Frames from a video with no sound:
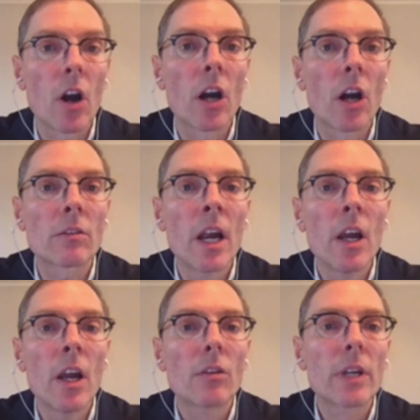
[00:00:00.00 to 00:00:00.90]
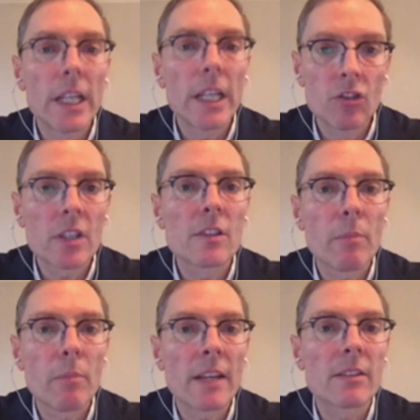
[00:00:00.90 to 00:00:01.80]
are religions
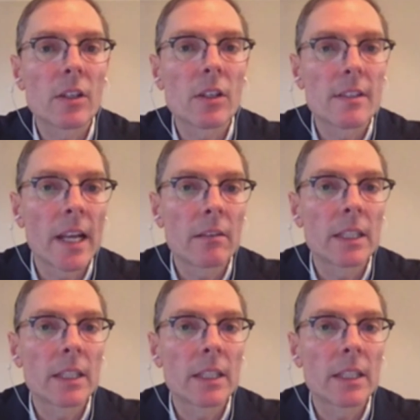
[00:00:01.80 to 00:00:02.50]
based on sacred